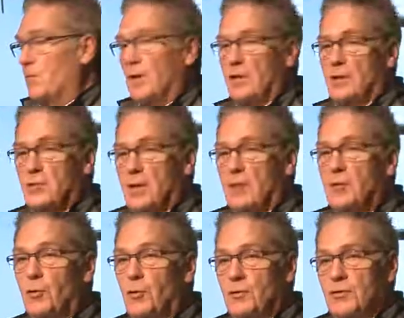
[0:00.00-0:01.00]
And then
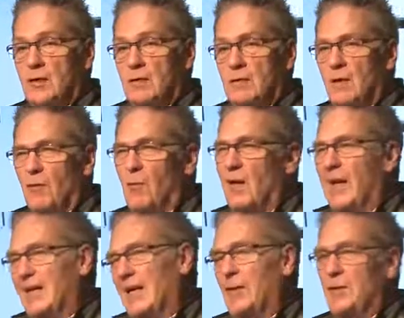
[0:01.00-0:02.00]
Charlie Hall said, well,
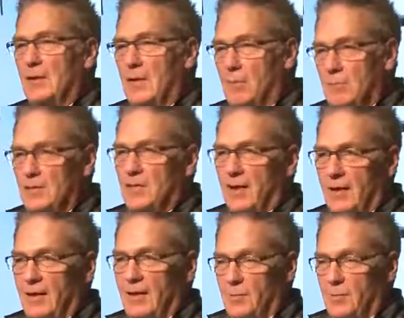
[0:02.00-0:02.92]
I, I'm a numbers guy,